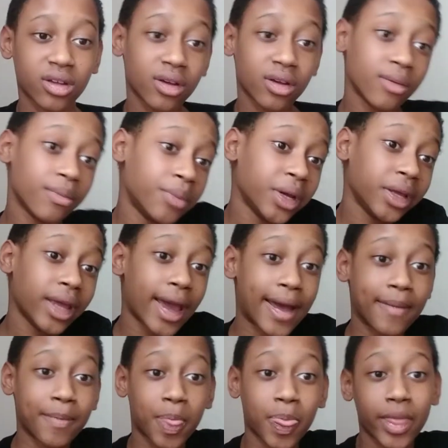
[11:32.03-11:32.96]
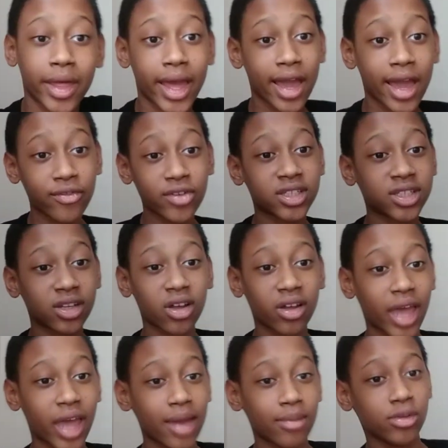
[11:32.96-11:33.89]
But yeah, every single
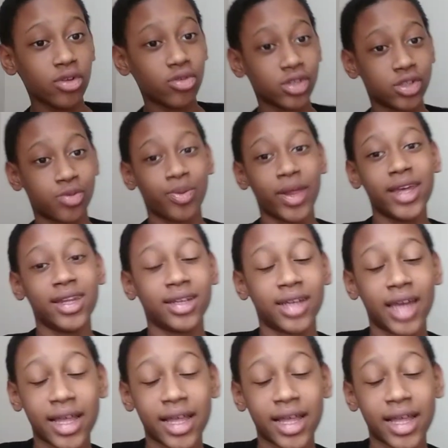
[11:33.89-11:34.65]
game Luka's played in